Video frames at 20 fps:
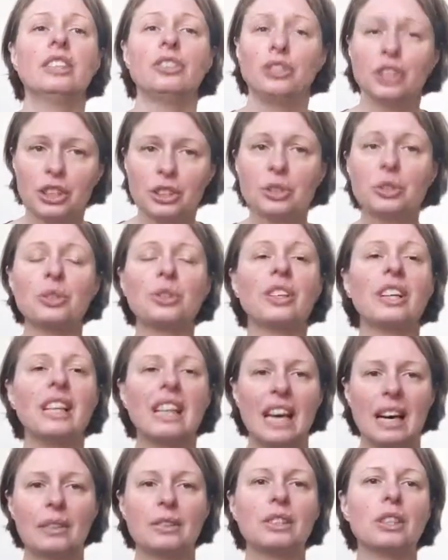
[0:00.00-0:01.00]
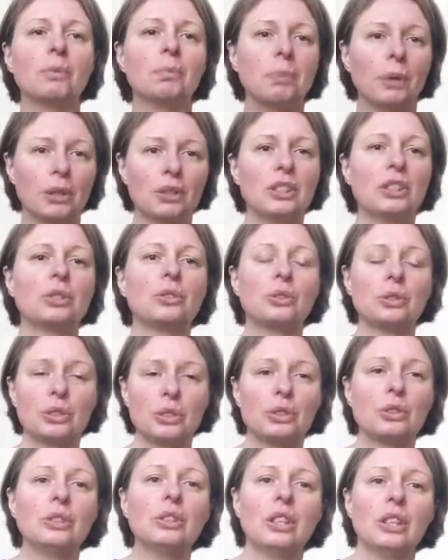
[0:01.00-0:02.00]
just to allow your body
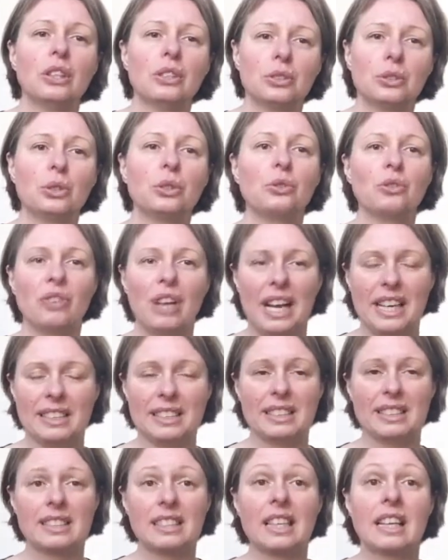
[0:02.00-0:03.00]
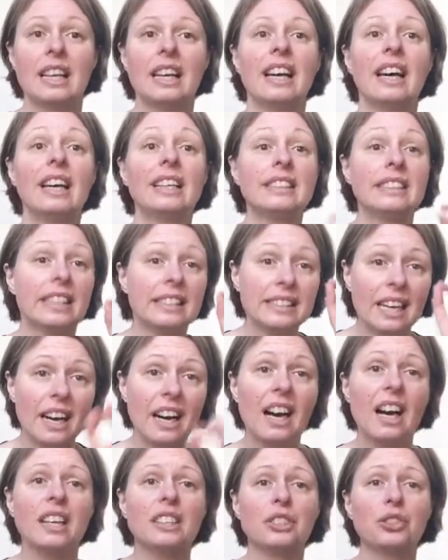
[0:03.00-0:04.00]
to rest. And then
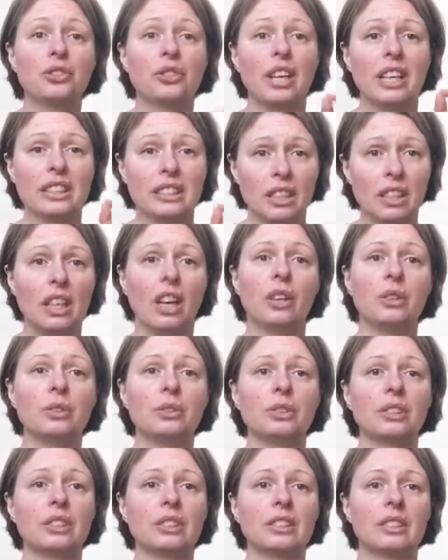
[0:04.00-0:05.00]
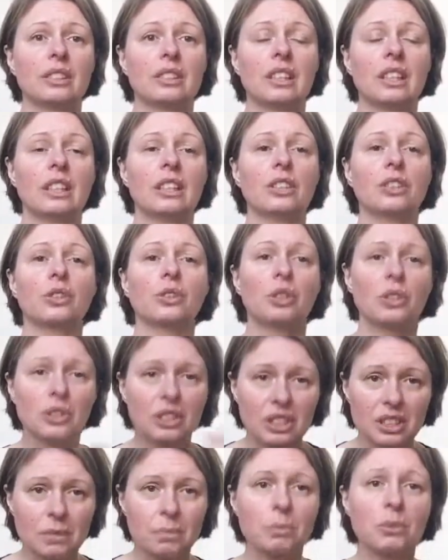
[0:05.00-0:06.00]
hydrate loads.
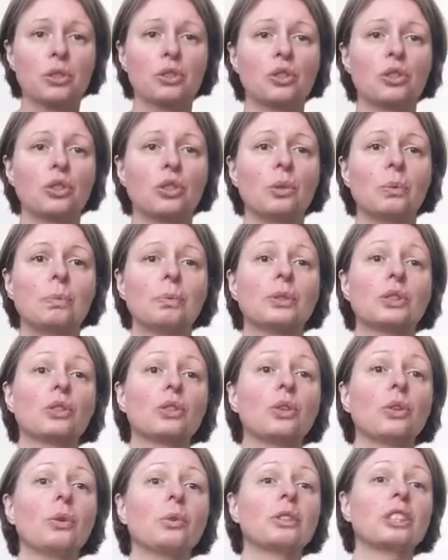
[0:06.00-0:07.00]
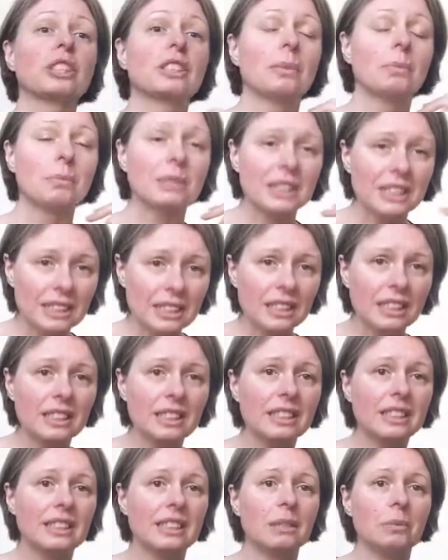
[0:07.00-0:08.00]
Cook some soups, cook some
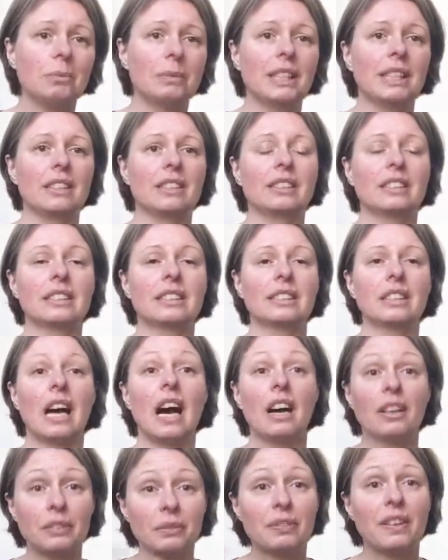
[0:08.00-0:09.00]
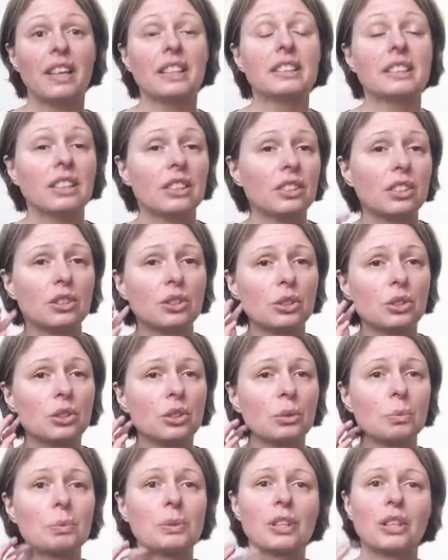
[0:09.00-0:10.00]
easy meals. I find that the
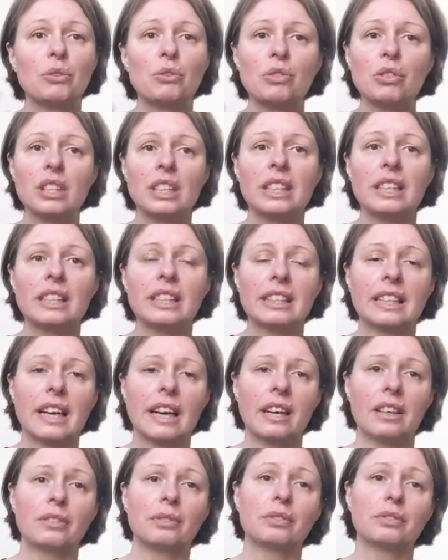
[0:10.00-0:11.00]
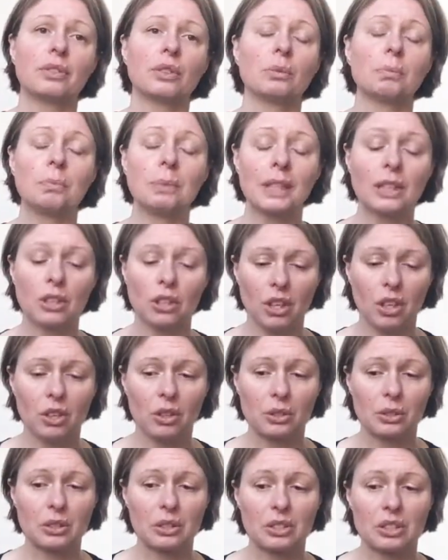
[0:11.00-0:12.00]
soups are really helpful
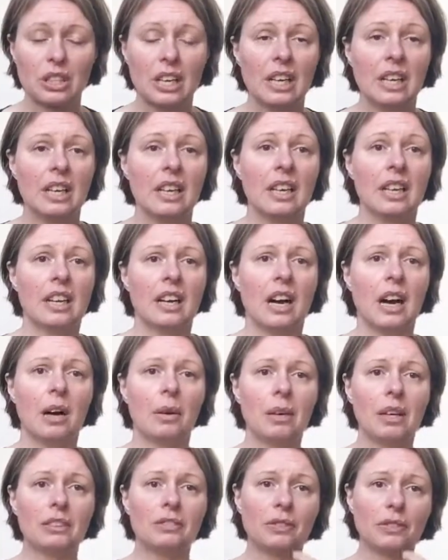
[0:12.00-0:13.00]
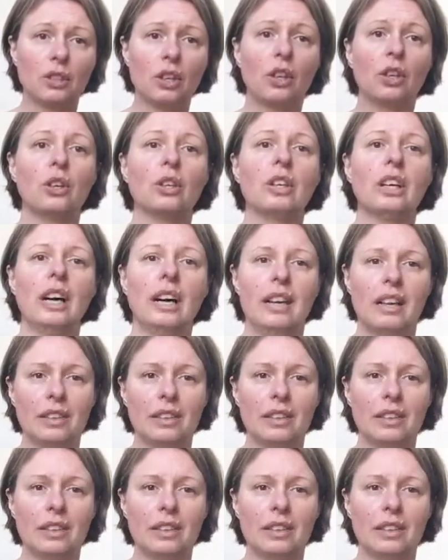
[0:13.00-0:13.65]
because I've got,